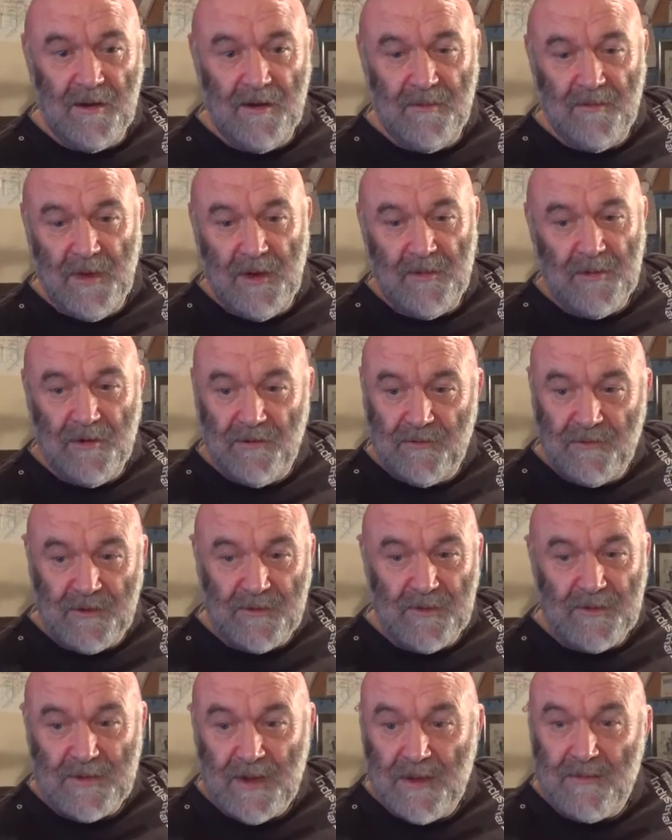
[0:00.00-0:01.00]
Maybe on
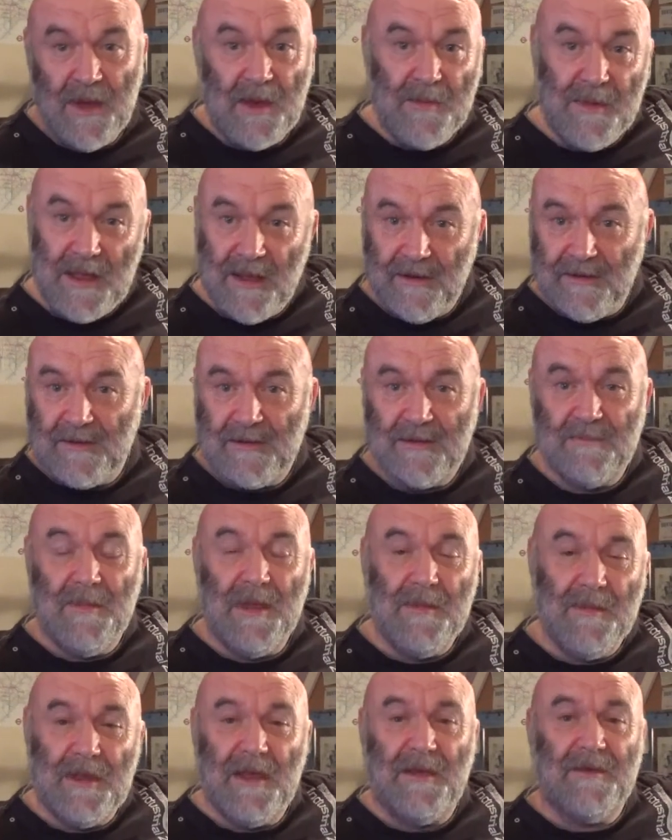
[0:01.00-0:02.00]
Christmas Day. Maybe that's
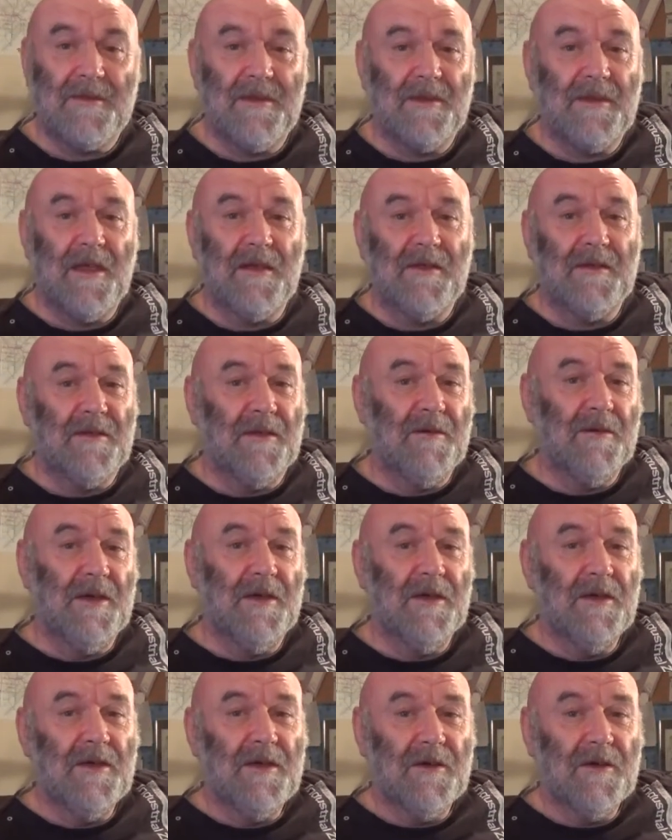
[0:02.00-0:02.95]
the day to do it.